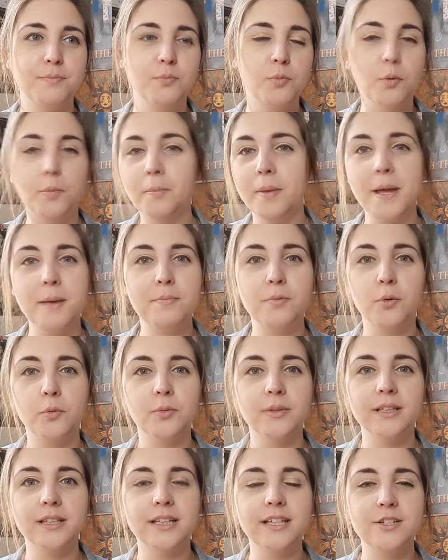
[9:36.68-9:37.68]
well, people
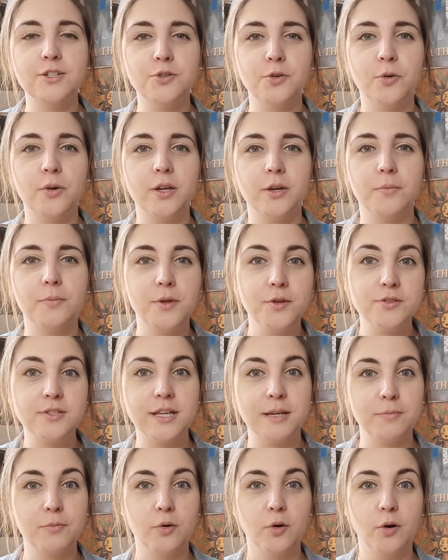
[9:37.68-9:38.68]
will enjoy your
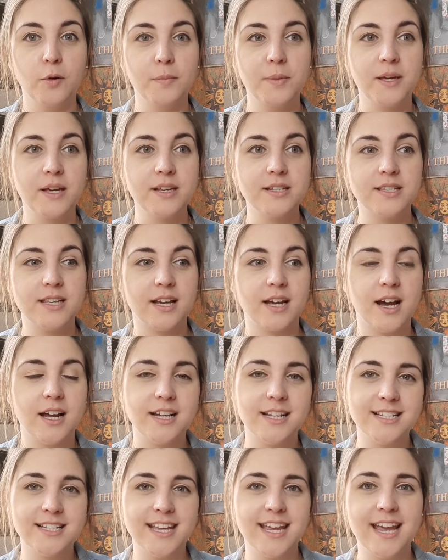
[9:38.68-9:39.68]
music more because they're kind
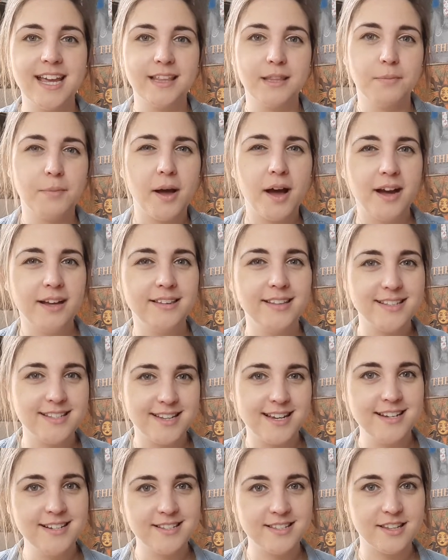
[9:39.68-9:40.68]
of seeing the behind the
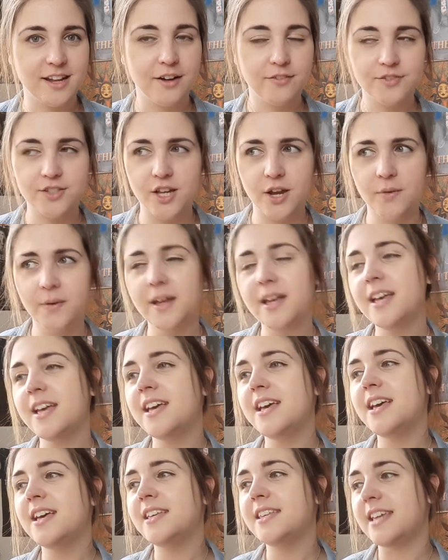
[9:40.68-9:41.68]
scenes stuff. So,
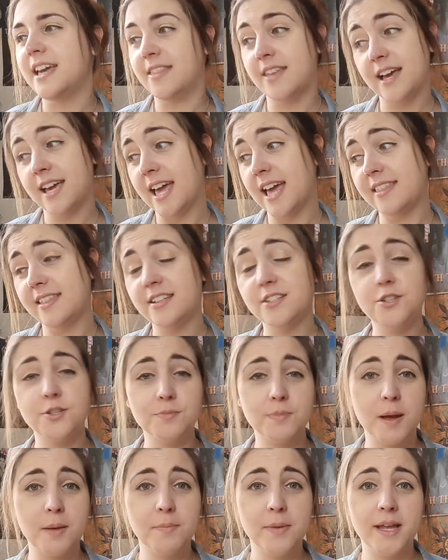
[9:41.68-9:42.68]
yeah, again, that's
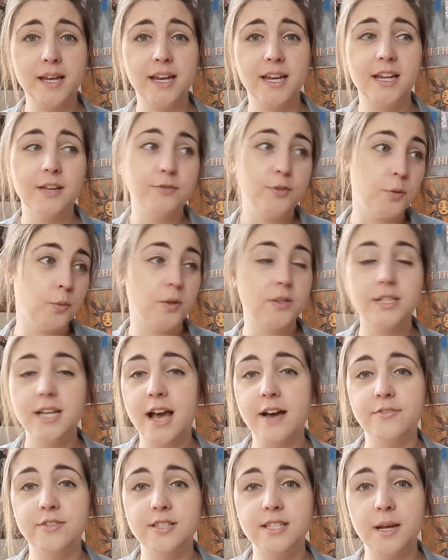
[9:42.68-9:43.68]
just my opinion. If you want to
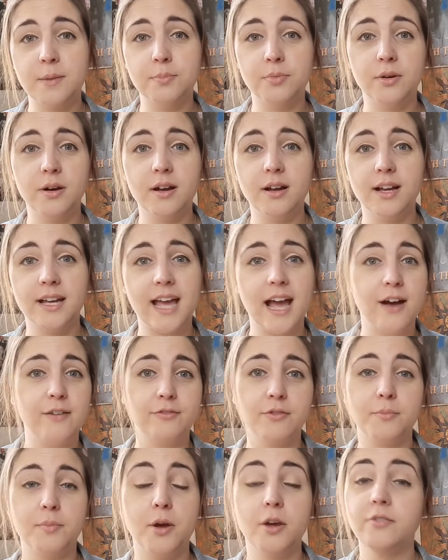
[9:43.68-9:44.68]
have a separate account
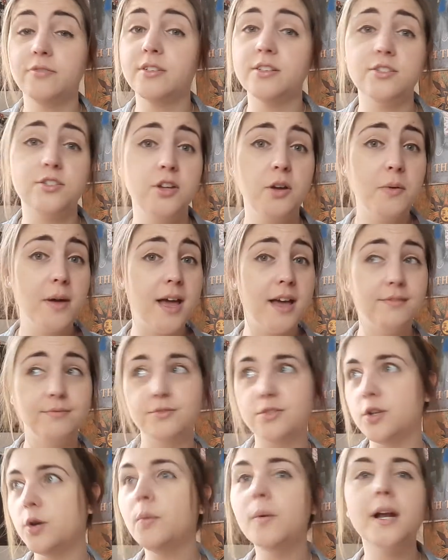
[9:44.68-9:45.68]
for both, then do it.
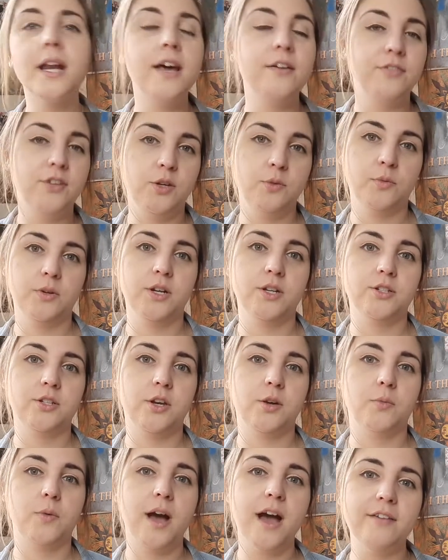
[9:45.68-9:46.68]
Do whatever you want to
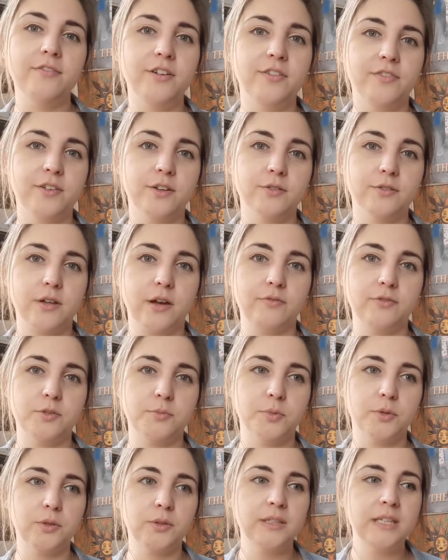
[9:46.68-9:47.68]
do, whatever feels
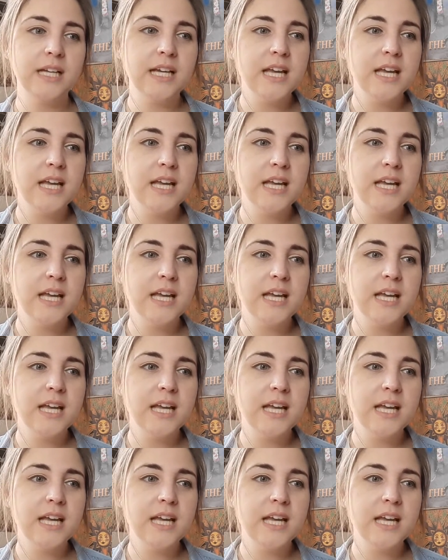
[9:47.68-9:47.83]
comfortable.